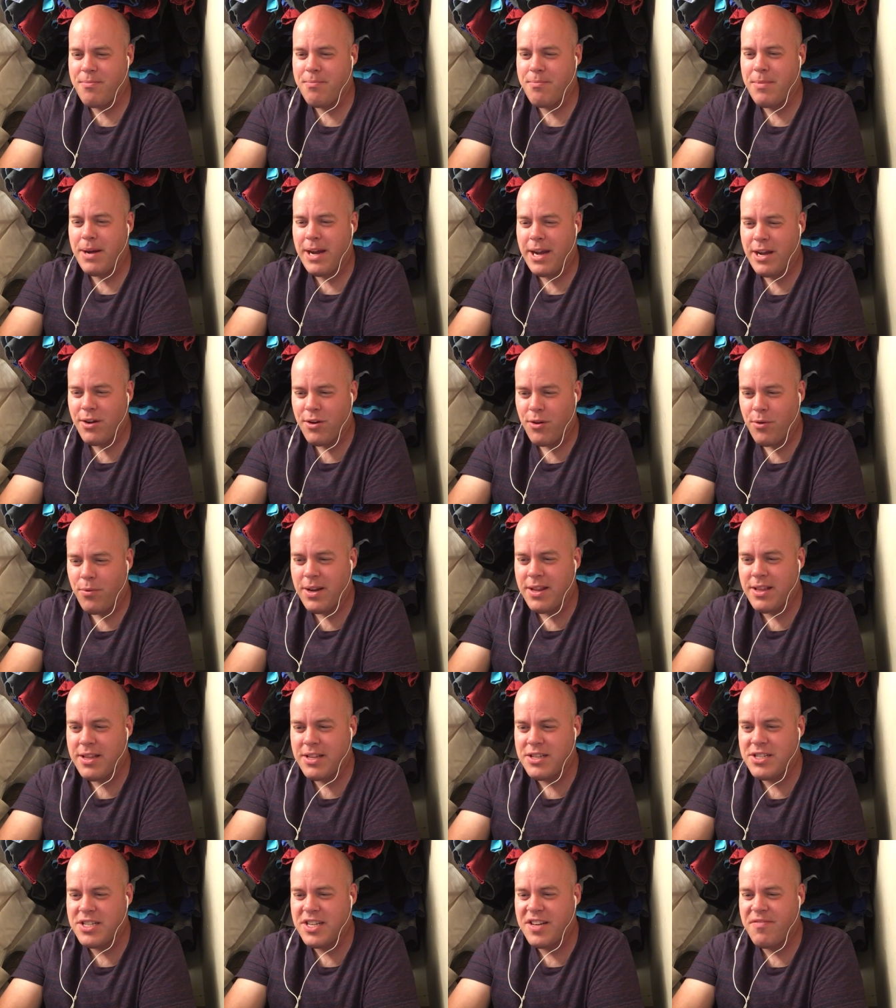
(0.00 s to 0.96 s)
Michael, one of
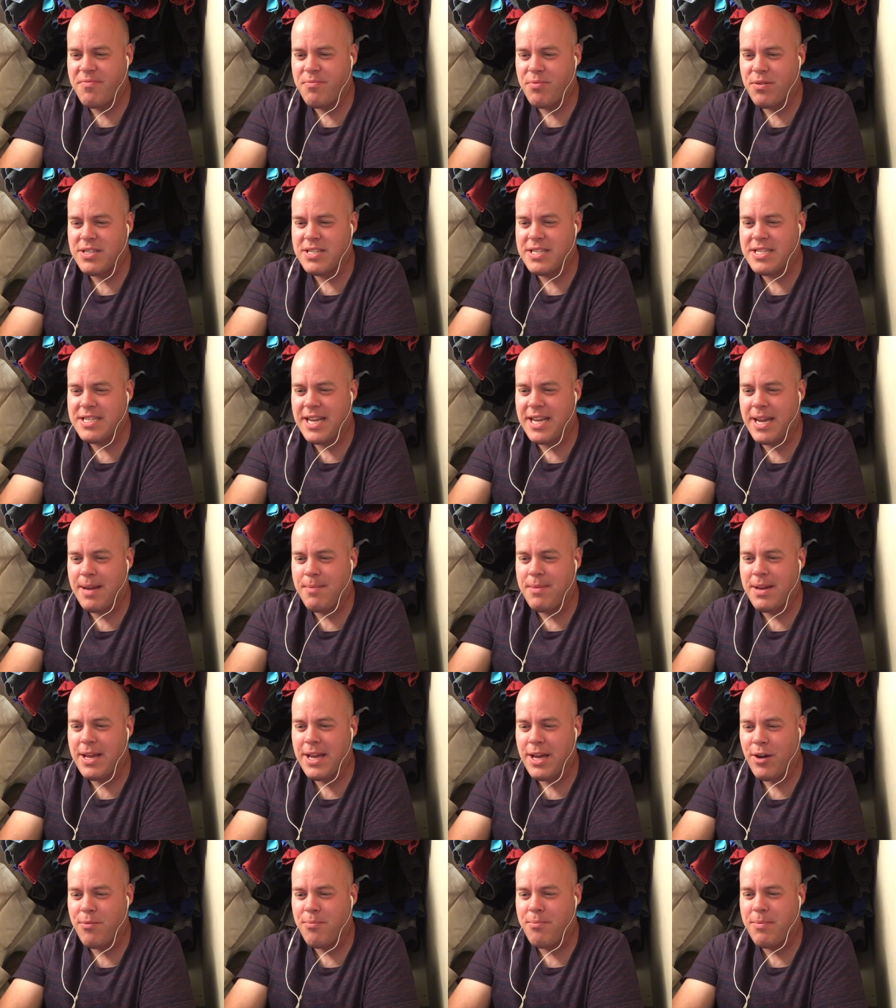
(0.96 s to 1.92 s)
the chief princes, came to
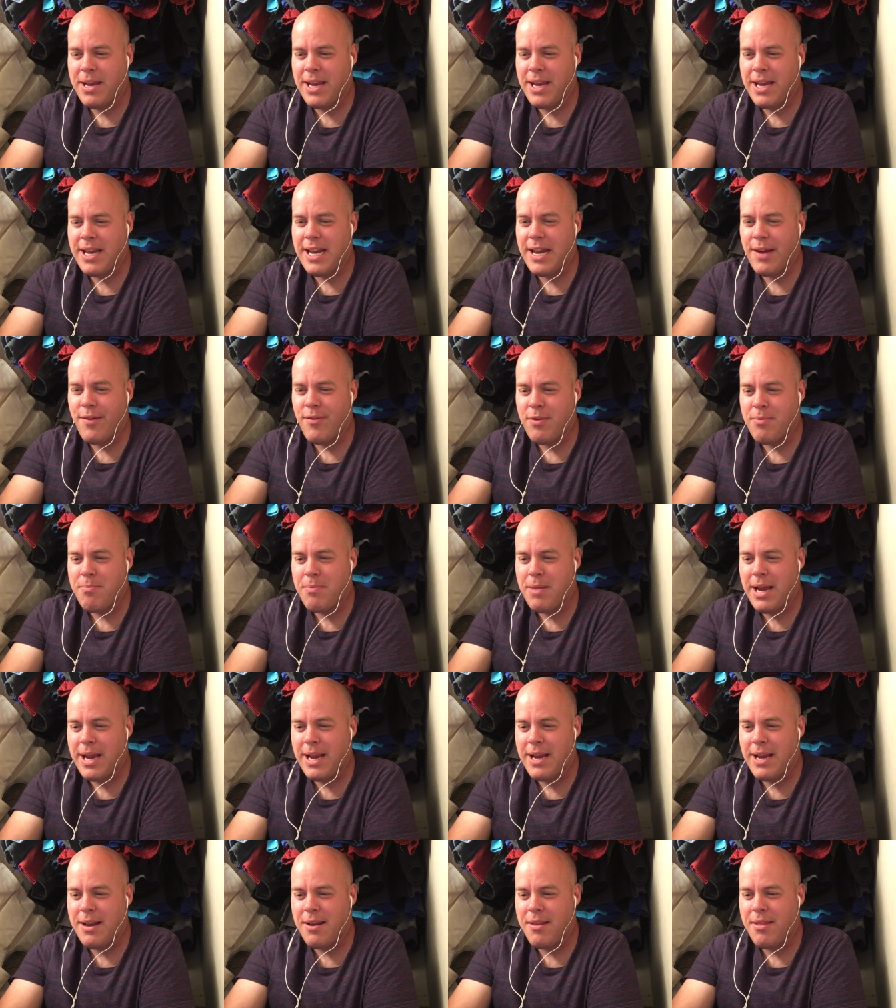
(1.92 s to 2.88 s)
help me, and I
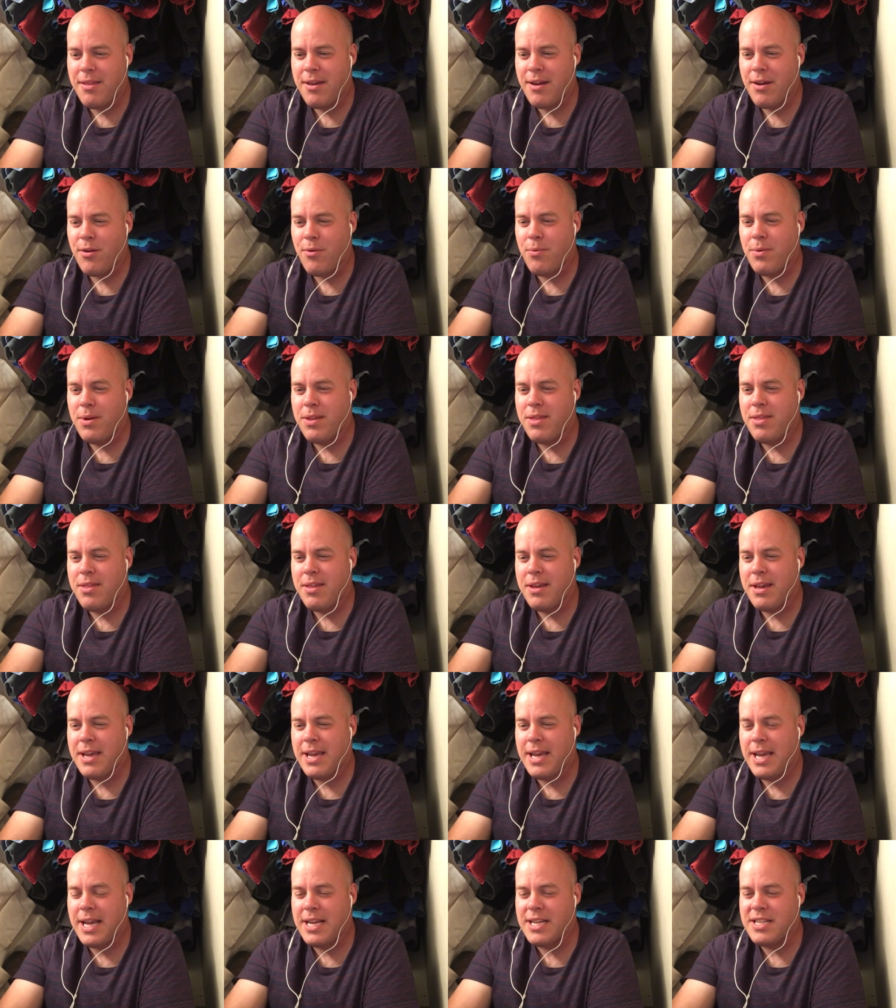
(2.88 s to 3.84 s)
remained there with the
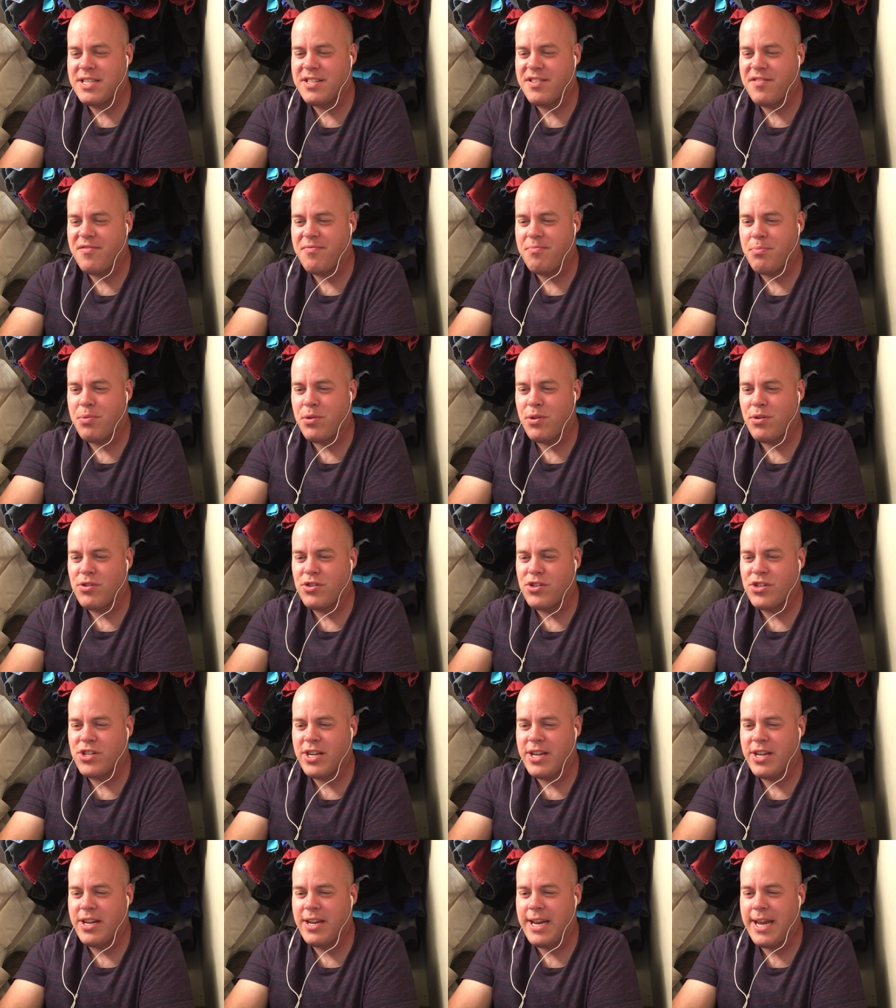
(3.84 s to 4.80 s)
kings of
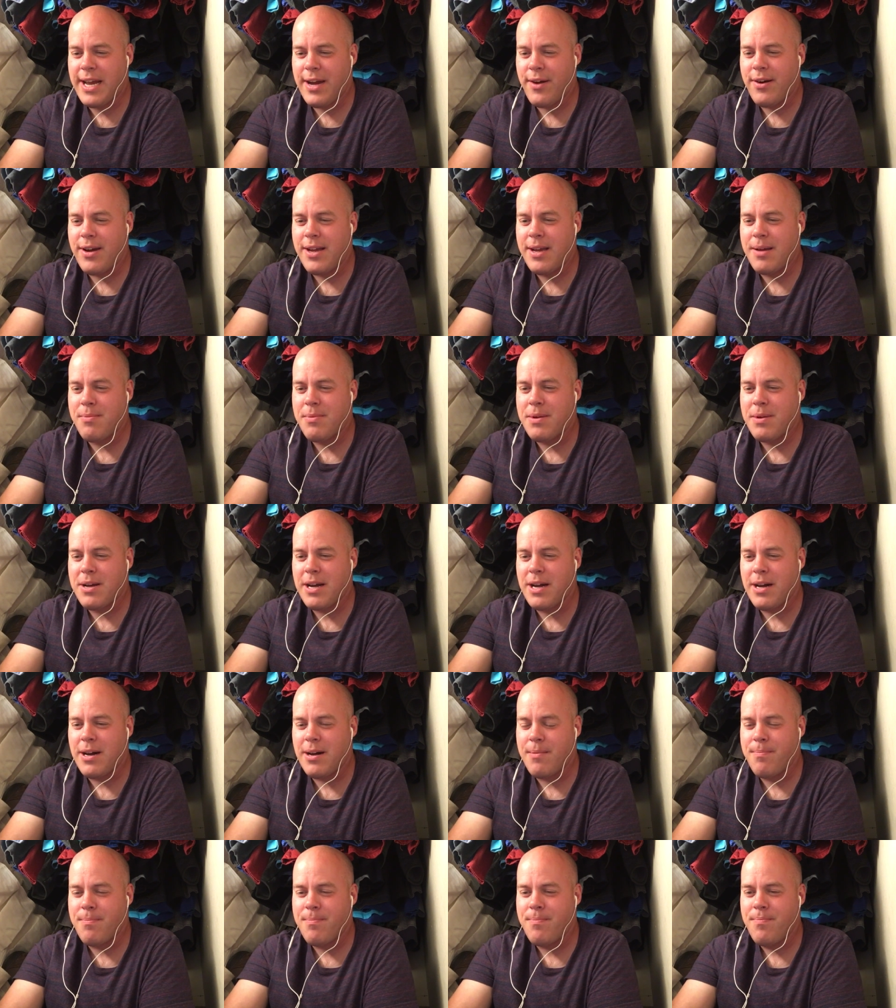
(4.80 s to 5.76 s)
Persia. Now I am
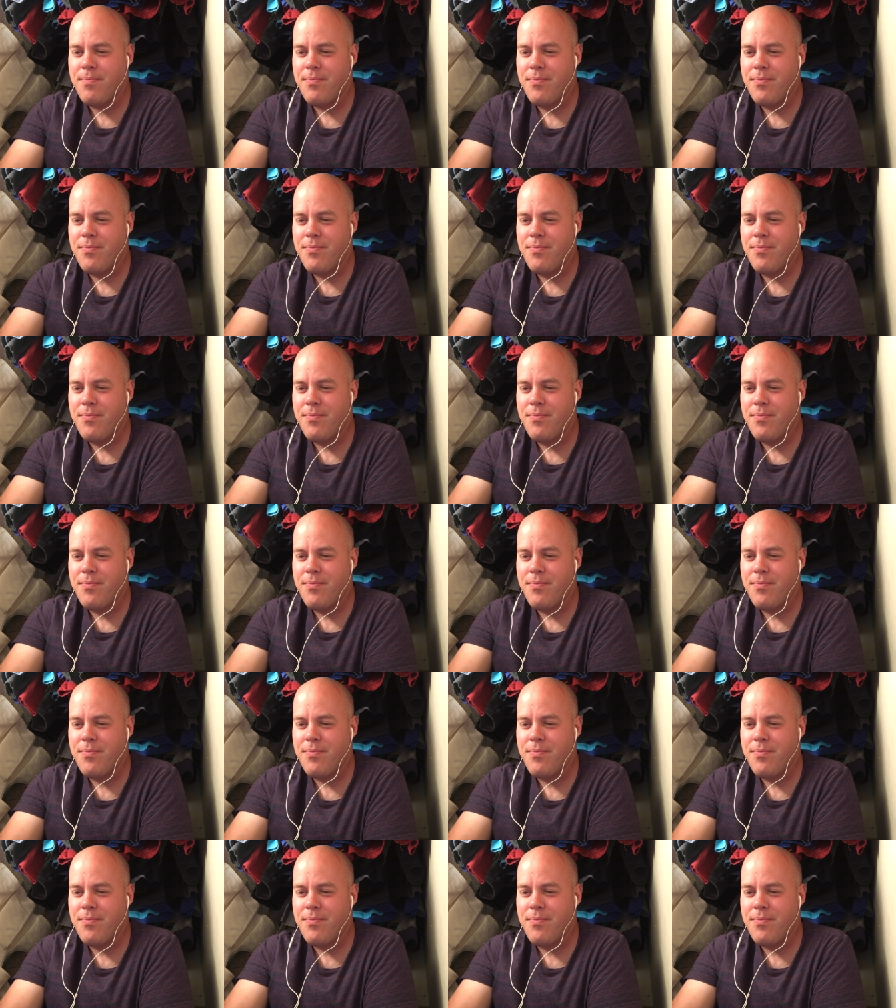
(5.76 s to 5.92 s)
come.